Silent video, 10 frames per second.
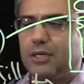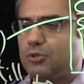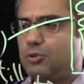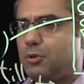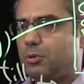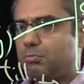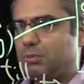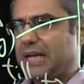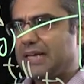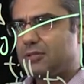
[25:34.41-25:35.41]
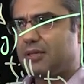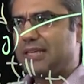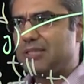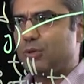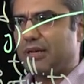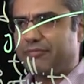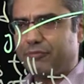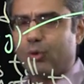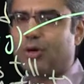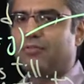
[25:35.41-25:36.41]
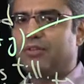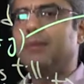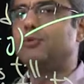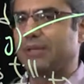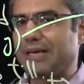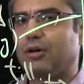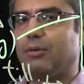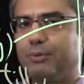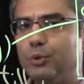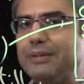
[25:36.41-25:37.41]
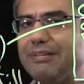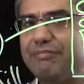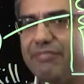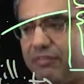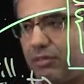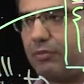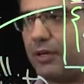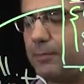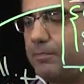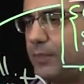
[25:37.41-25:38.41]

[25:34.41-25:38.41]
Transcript: So as long as you have 4 of them, you can compute the 5th one.